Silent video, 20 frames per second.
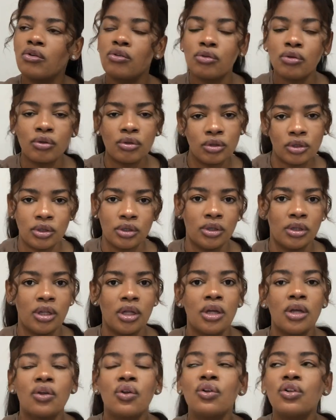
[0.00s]
Google
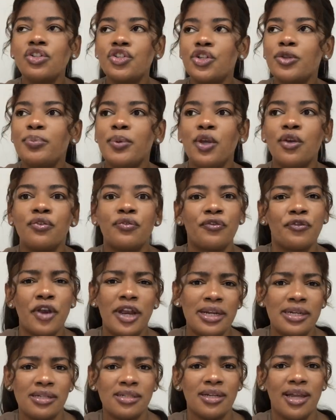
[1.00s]
should be your
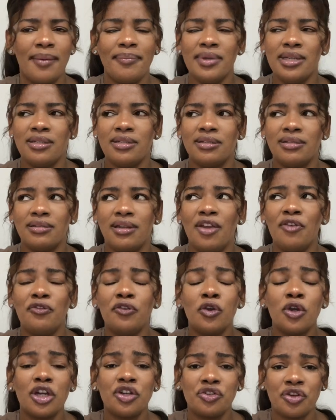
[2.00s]
friend. I mean, if
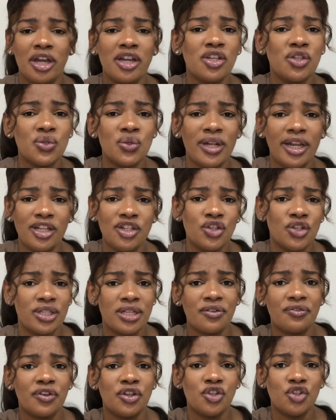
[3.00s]
you are trying to land
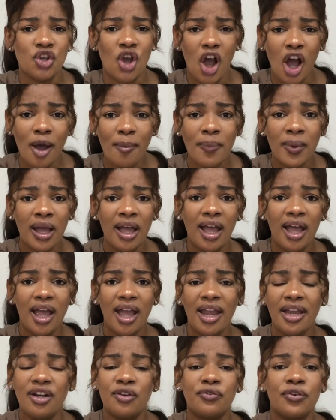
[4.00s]
yourself a job
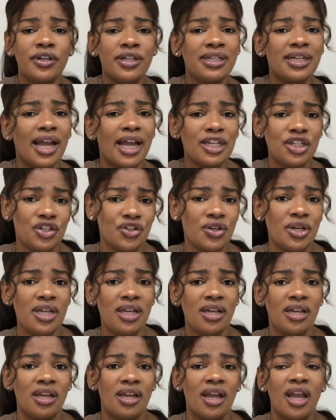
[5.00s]
in a foreign
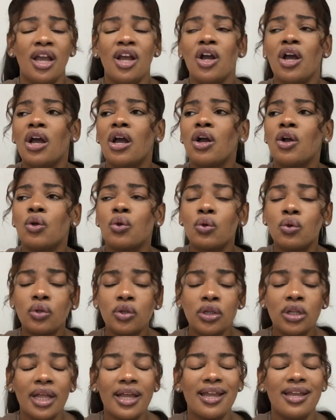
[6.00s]
country,
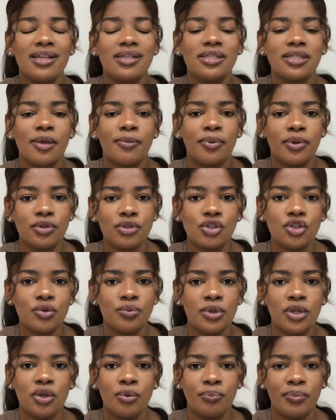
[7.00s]
Google is supposed to
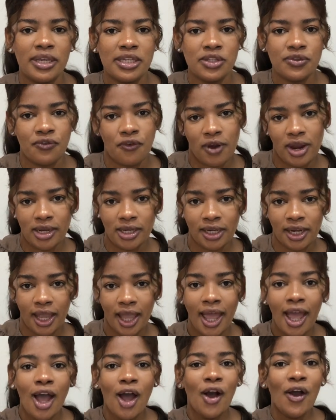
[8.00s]
be your best friend.
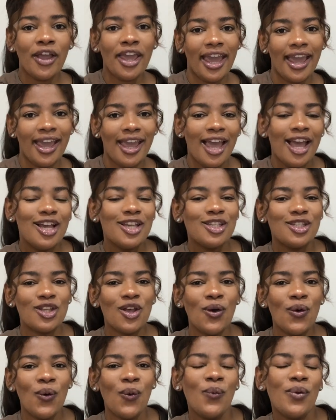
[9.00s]
Okay,
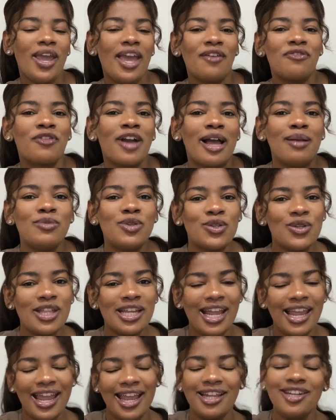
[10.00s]
so we have come to
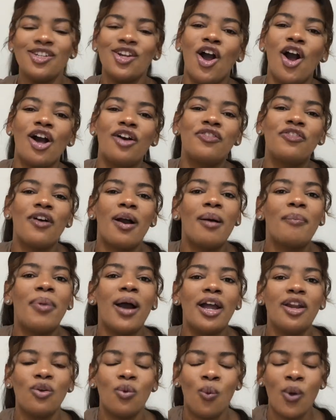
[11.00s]
the end of
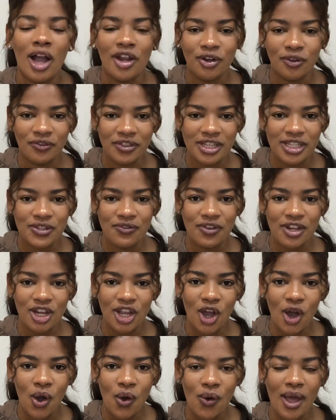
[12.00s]
part one of this
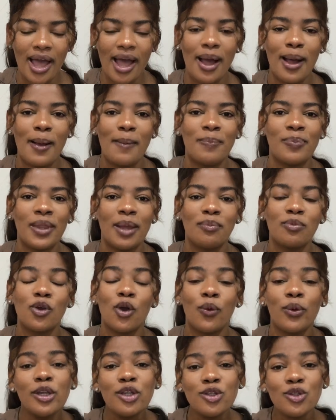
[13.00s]
video. I'm
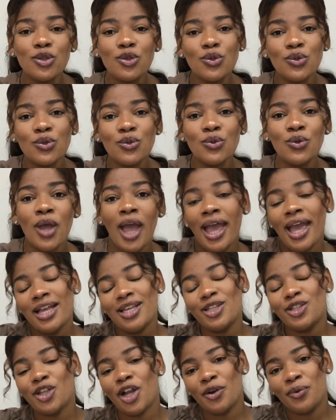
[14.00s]
going to
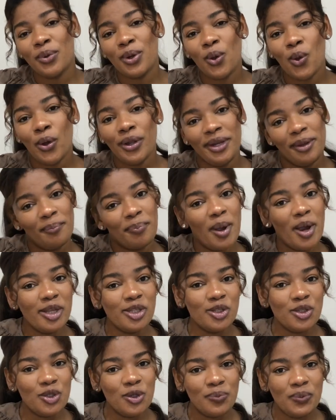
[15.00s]
start recording
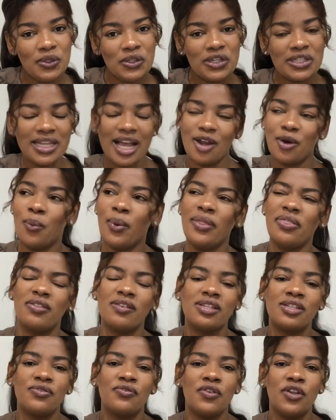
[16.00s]
part two because I don't want
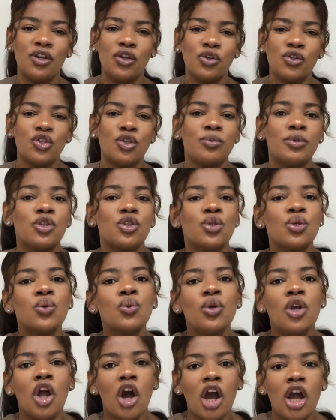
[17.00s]
this video to be
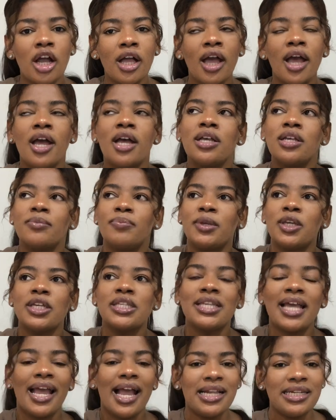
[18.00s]
too long,
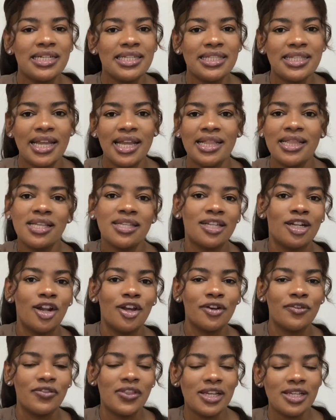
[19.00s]
because I understand there's a
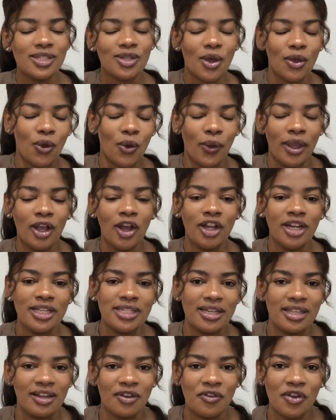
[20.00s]
lot of things going on in
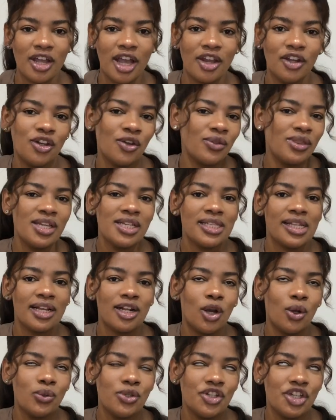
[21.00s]
South Africa, you know, things like
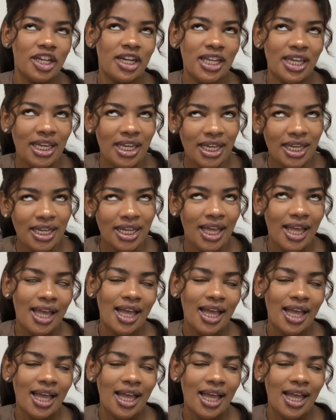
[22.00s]
load shedding,